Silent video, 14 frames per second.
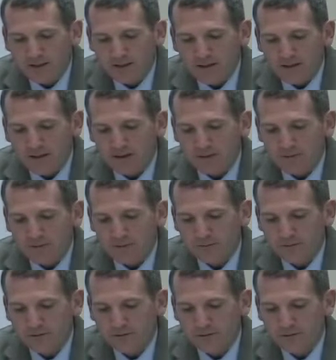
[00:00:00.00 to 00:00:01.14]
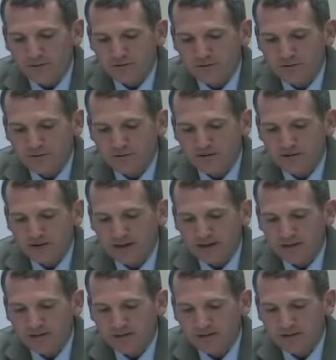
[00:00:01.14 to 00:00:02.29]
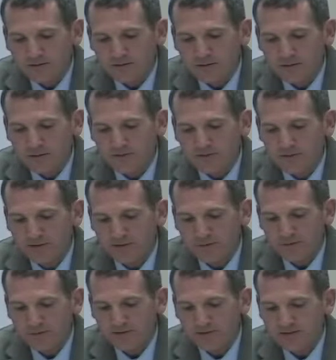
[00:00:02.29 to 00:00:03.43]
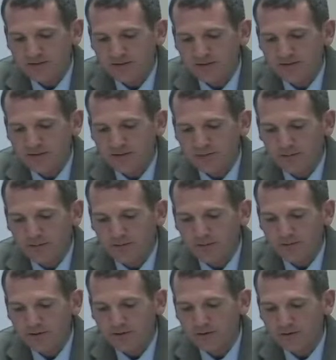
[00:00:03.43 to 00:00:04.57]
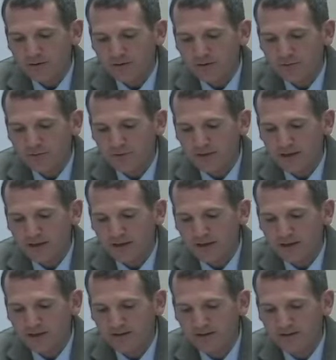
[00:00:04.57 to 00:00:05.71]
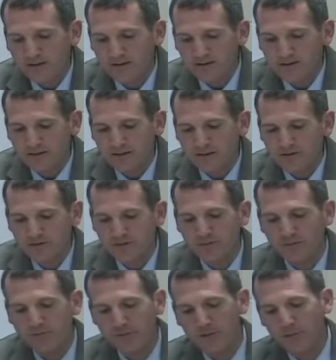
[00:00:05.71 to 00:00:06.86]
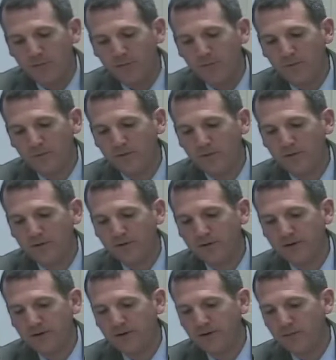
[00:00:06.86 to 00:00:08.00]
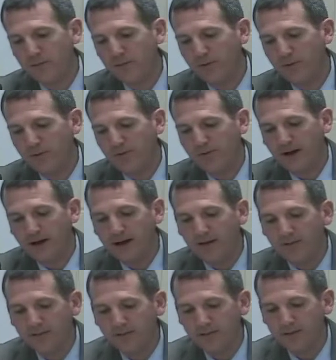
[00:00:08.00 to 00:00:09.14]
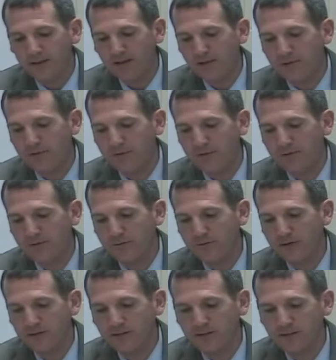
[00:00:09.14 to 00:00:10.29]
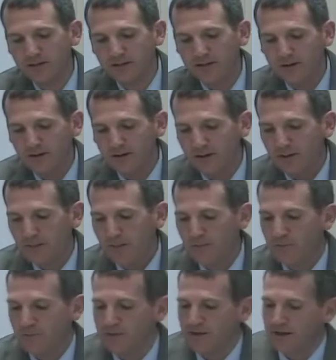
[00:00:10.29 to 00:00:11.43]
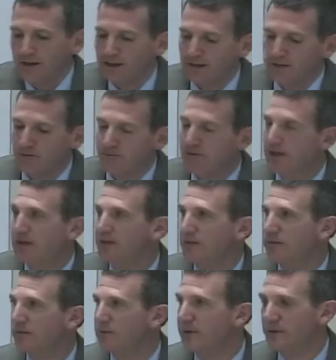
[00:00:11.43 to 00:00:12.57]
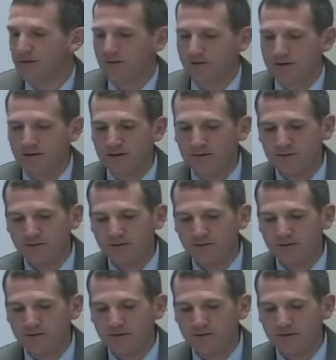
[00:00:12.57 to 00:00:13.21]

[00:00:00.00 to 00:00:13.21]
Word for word: Uh, we would reduce the psychologist from 0.7 to 0.6 and we would reduce pre-K and kindergarten teacher from 1.0 down to 0.5. Then the bridge reduction would be $82,300.